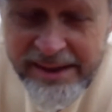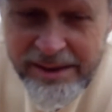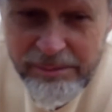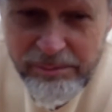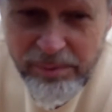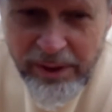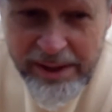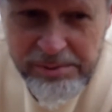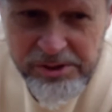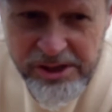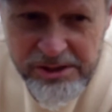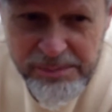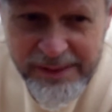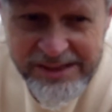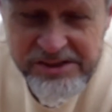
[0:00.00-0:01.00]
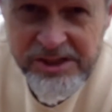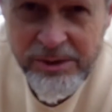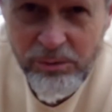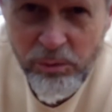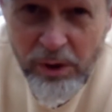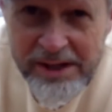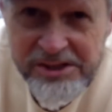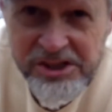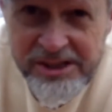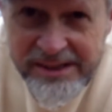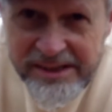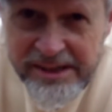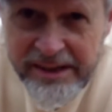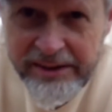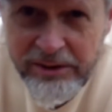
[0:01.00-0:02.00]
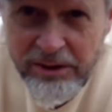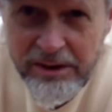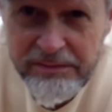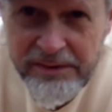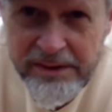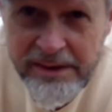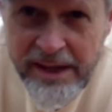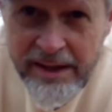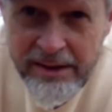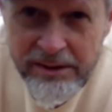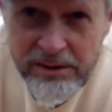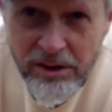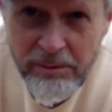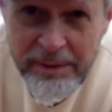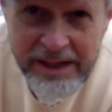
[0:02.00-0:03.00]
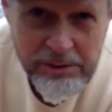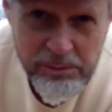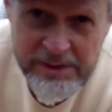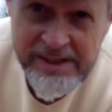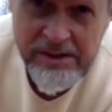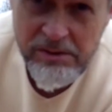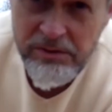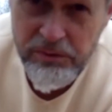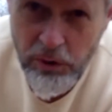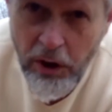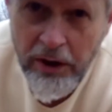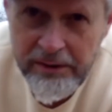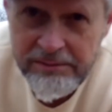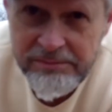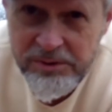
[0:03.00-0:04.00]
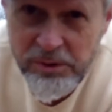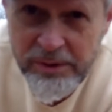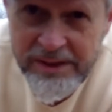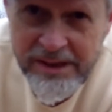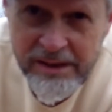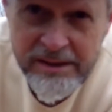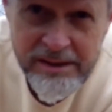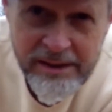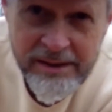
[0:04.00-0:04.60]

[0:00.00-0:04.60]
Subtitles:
Perhaps just because it wasn't done often. Nobody really thought of doing it.